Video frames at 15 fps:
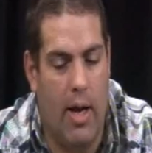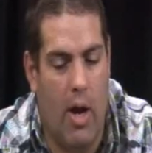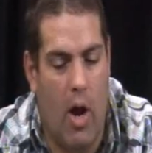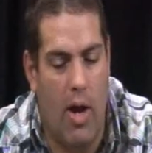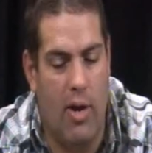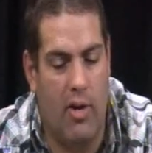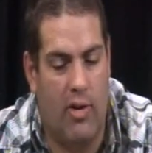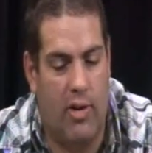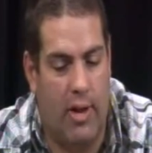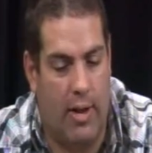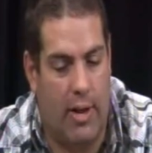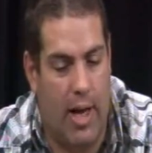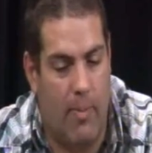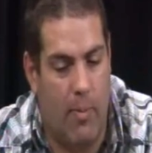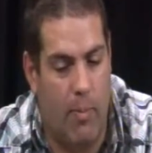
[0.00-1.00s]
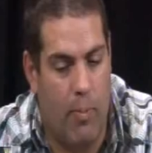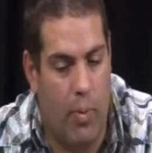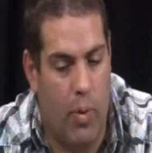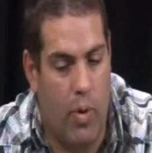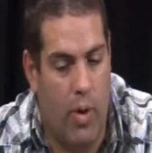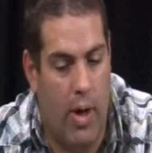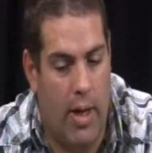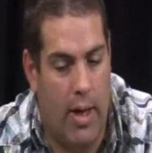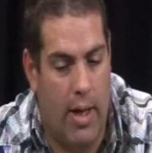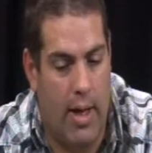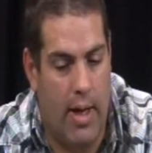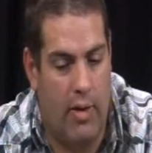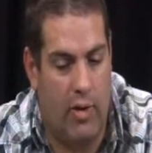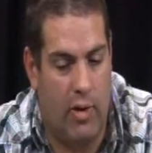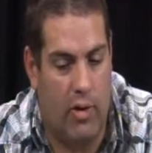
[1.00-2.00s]
I just think Cameron Brewer
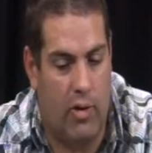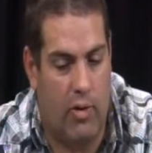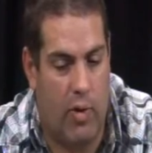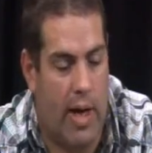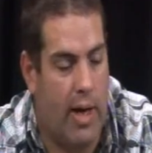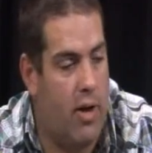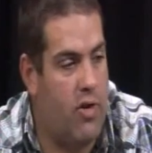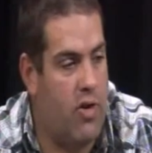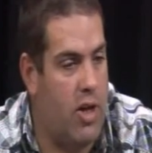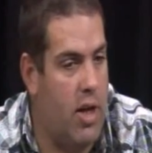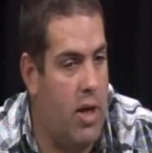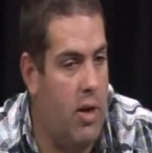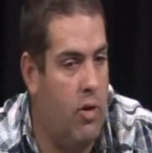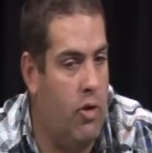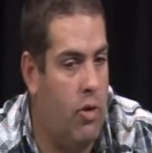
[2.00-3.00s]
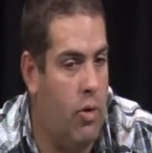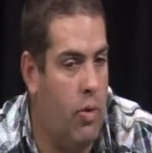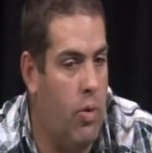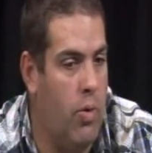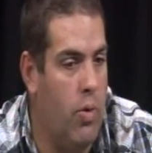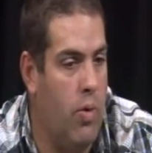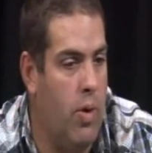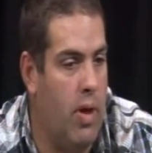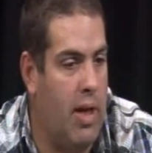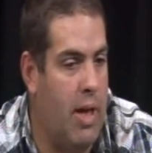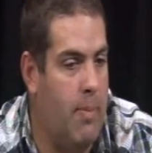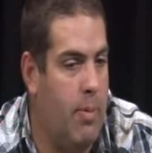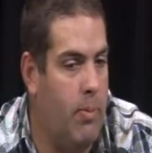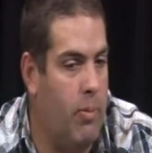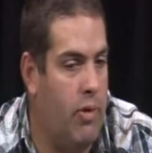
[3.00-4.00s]
has a strategy to
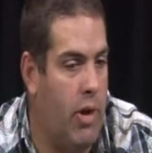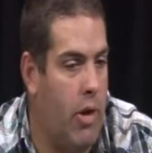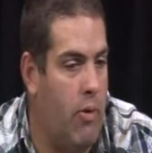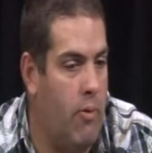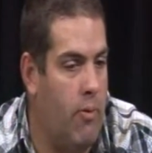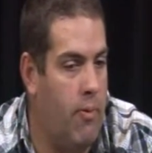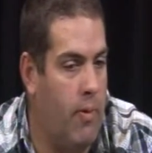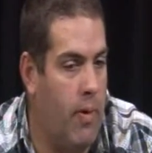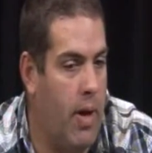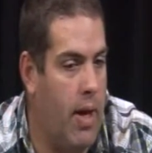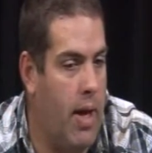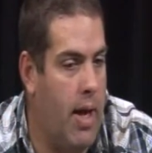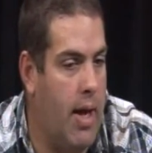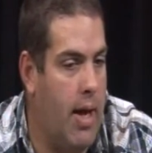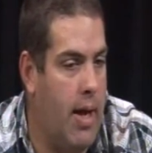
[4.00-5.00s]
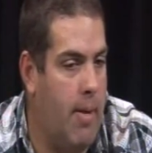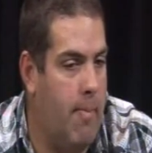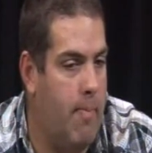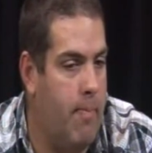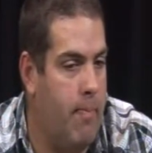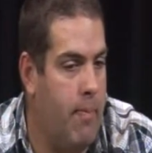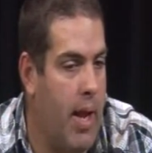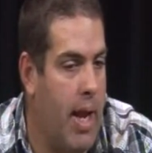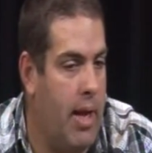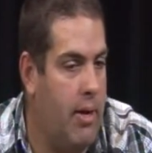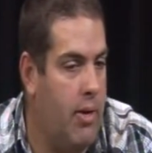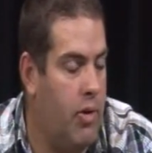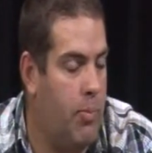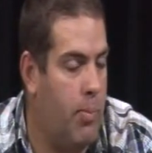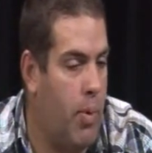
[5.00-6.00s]
keep himself and
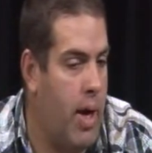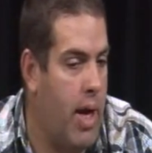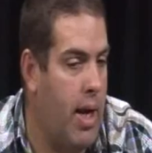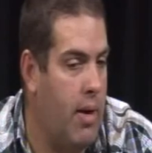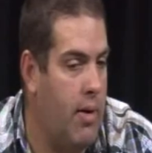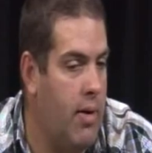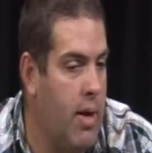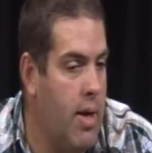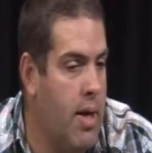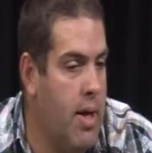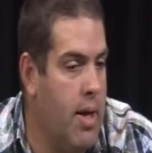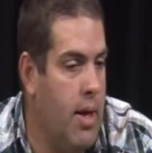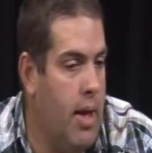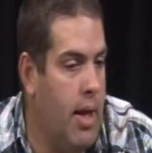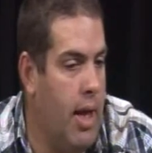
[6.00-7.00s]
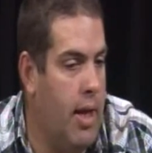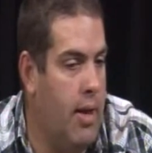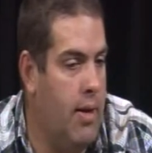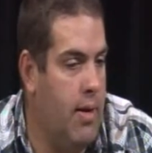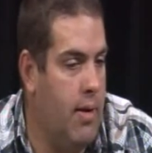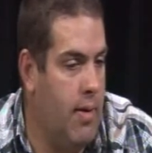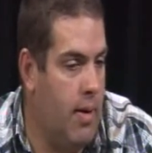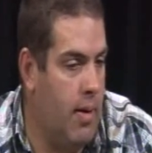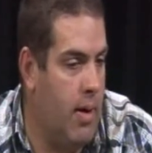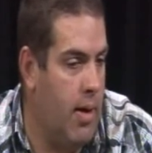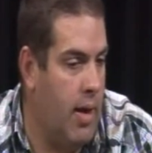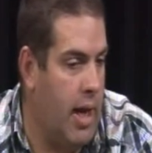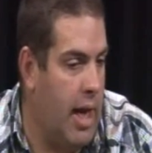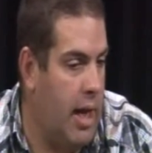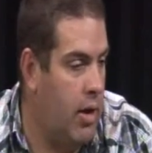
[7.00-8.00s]
his brand in the
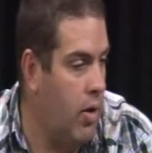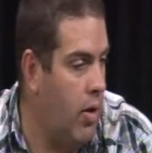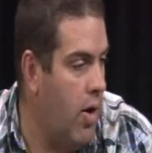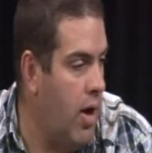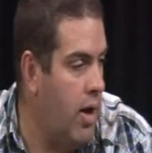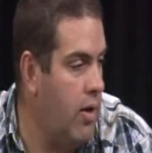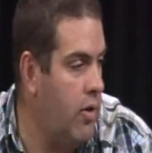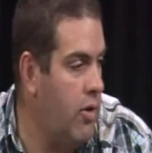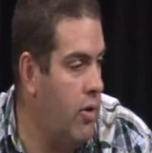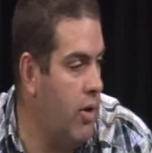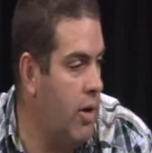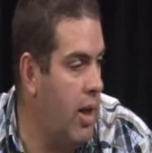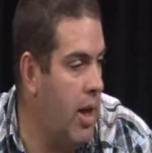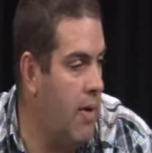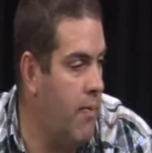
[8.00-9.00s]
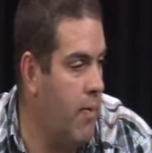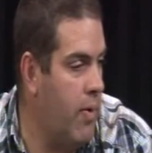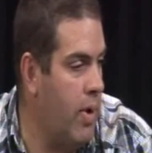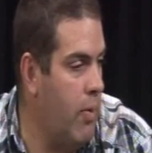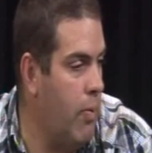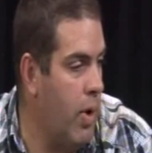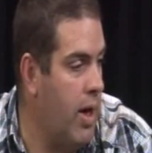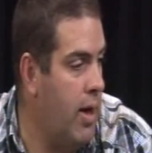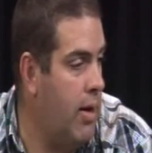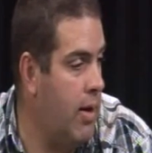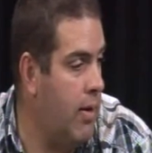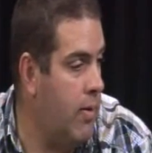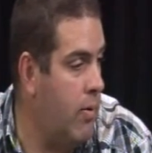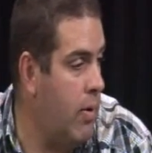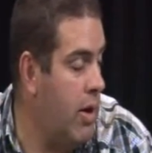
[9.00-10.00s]
headlines every week,
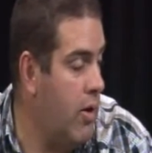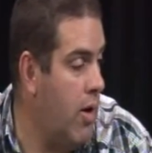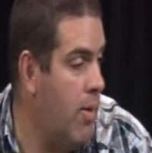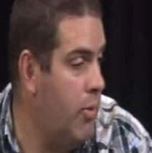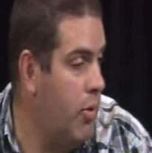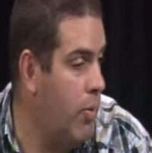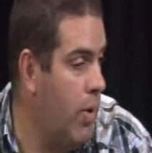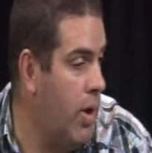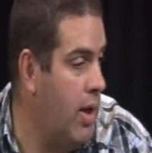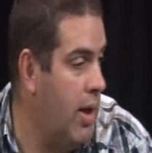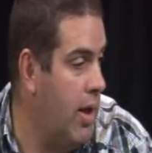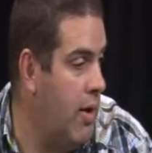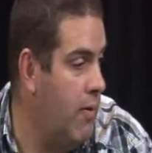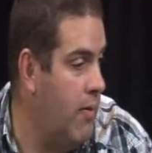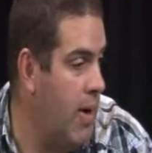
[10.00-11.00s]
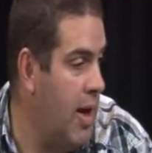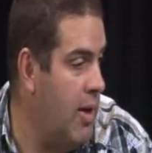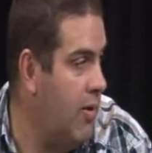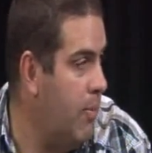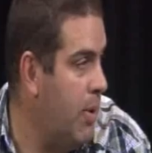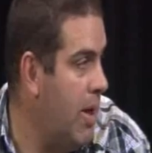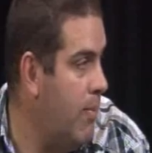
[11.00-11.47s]
3 times a week, as a bare